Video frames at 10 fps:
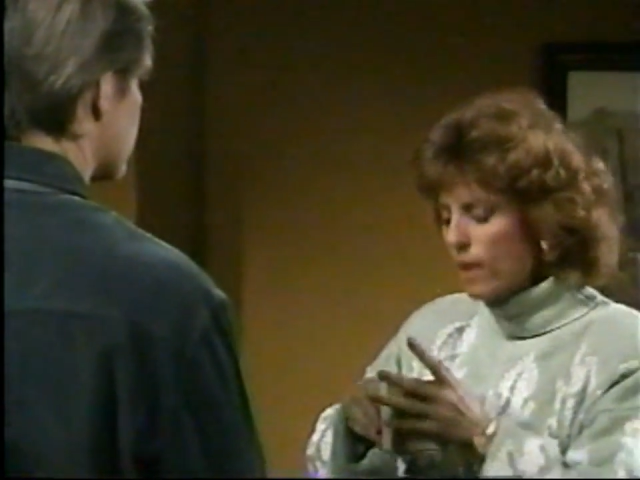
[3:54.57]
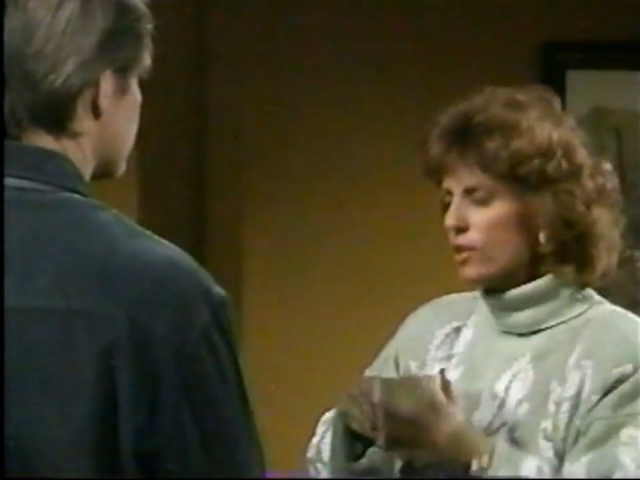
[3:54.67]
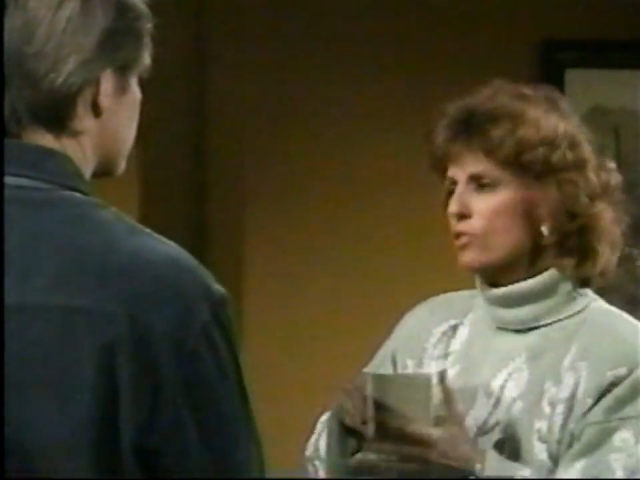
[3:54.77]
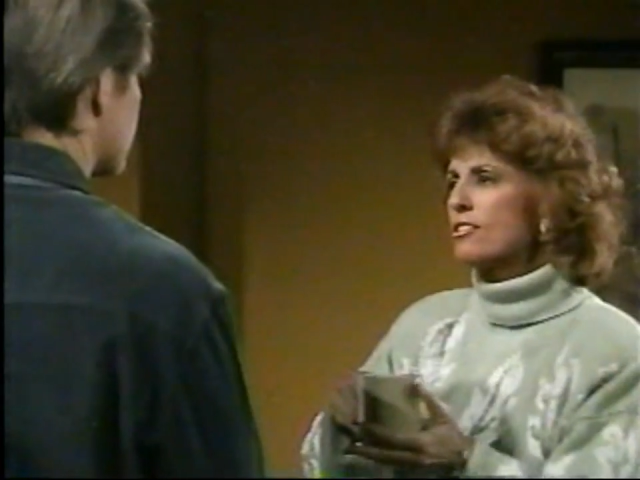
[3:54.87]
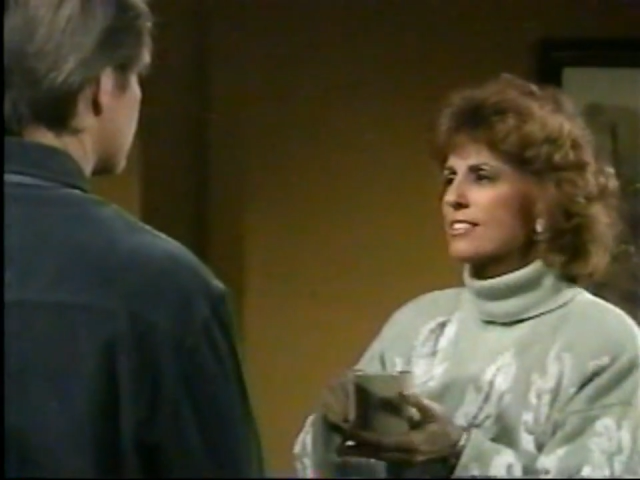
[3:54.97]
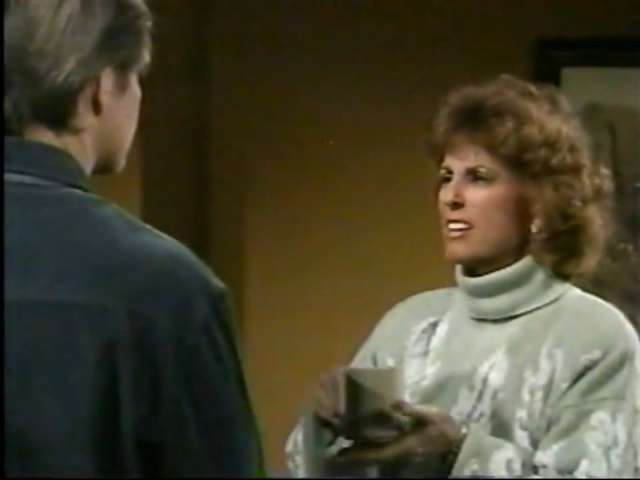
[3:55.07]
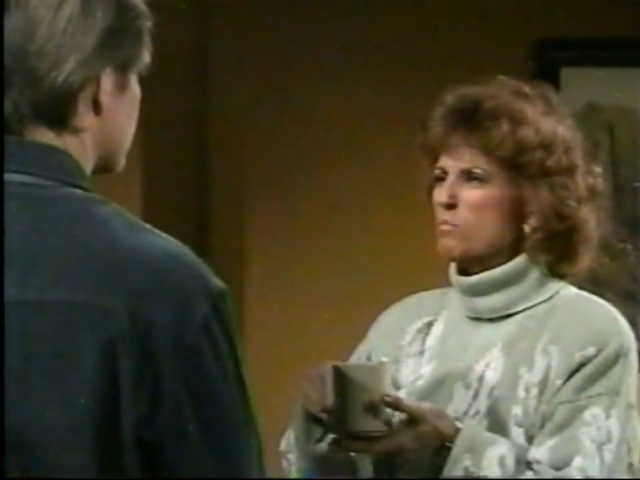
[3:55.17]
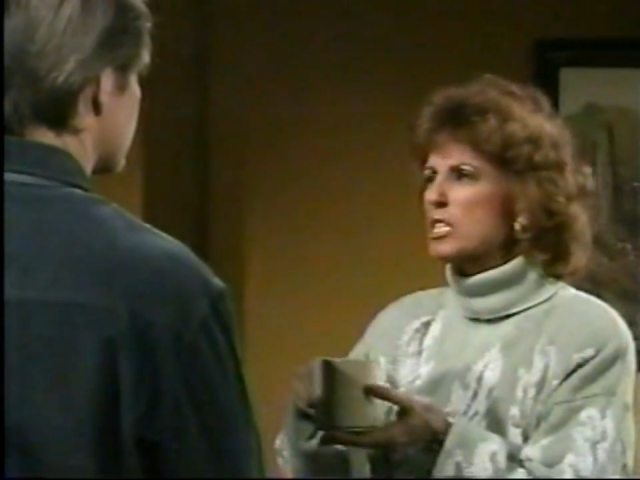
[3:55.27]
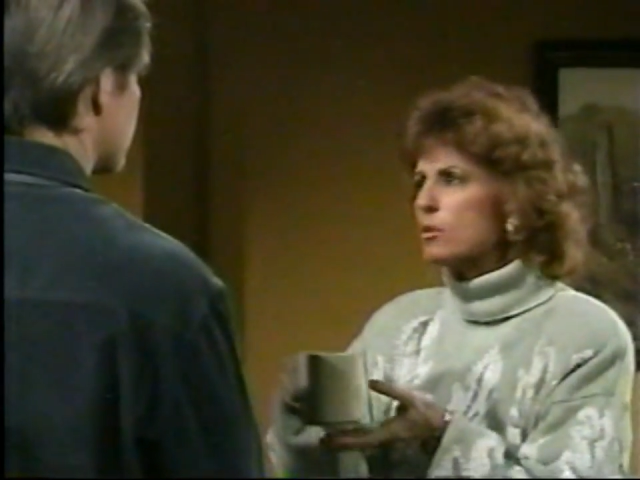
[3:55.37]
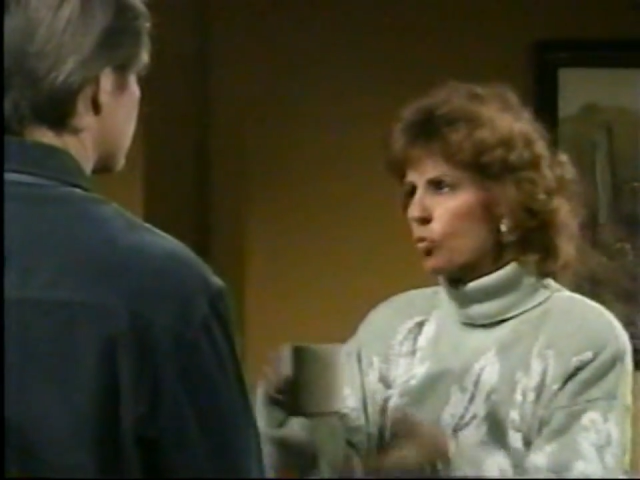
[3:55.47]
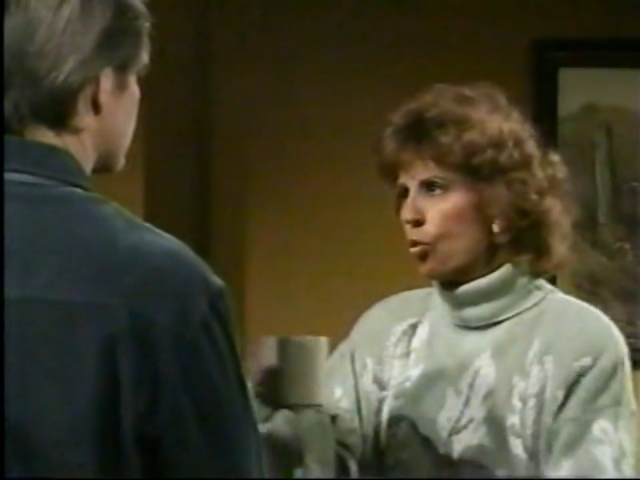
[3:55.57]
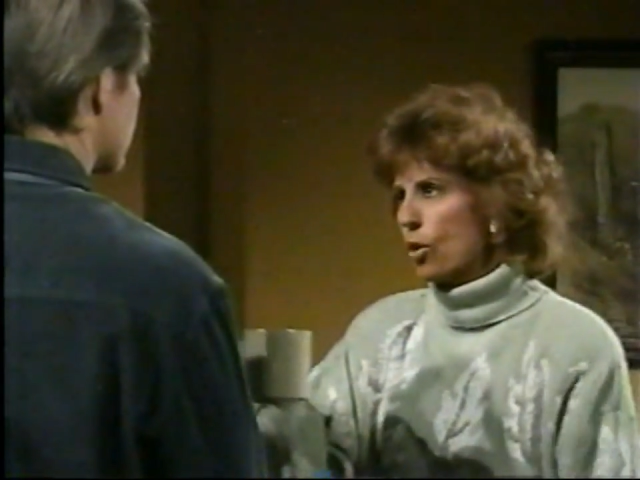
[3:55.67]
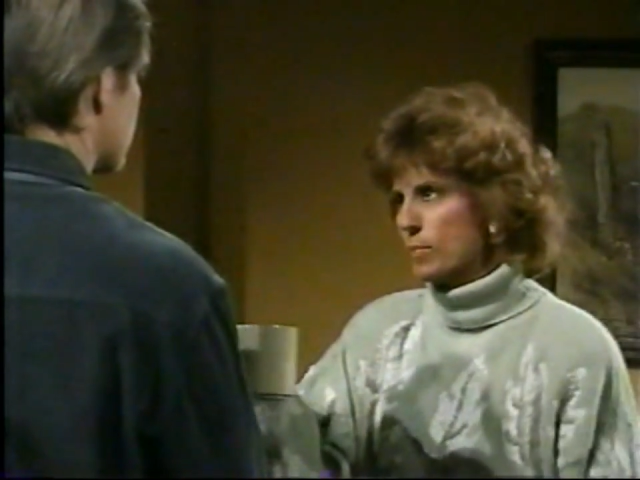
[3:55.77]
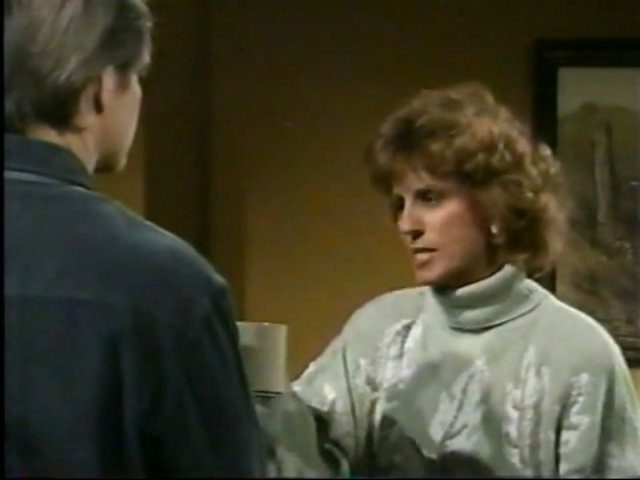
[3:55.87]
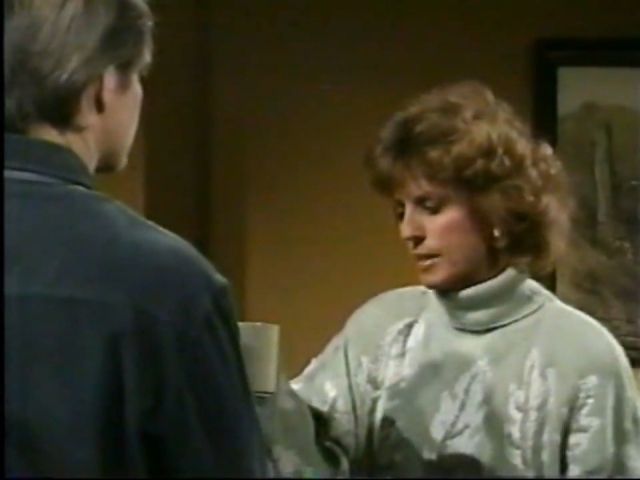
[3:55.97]
don't you just get me some
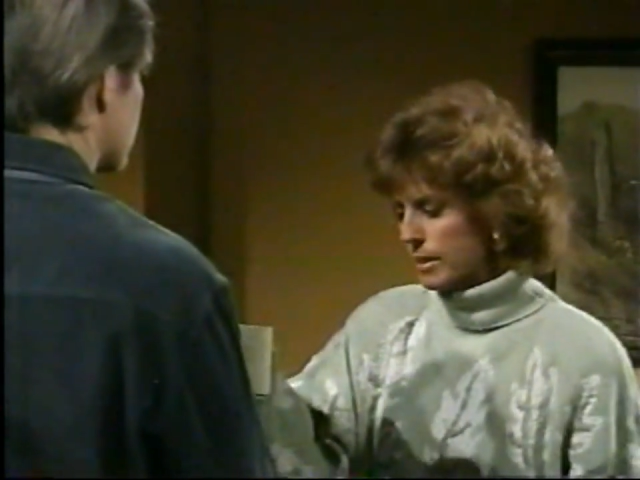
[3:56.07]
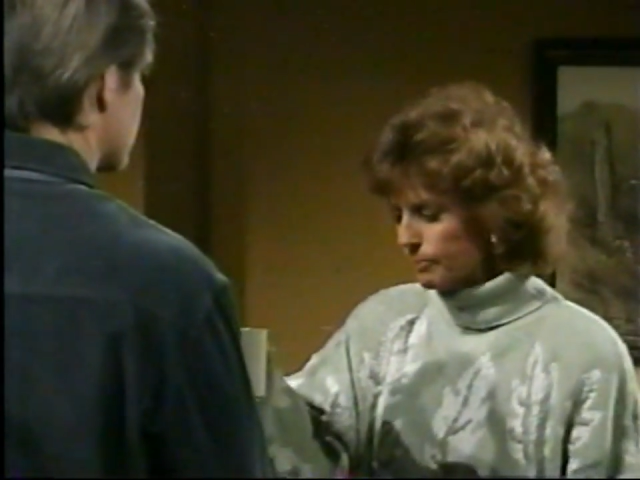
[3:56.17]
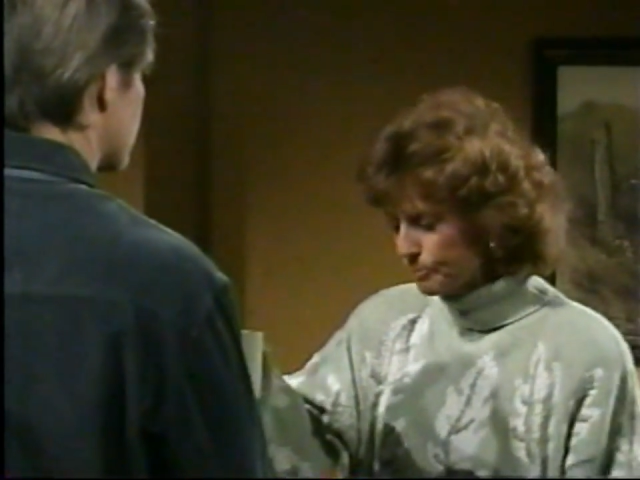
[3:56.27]
warm tea?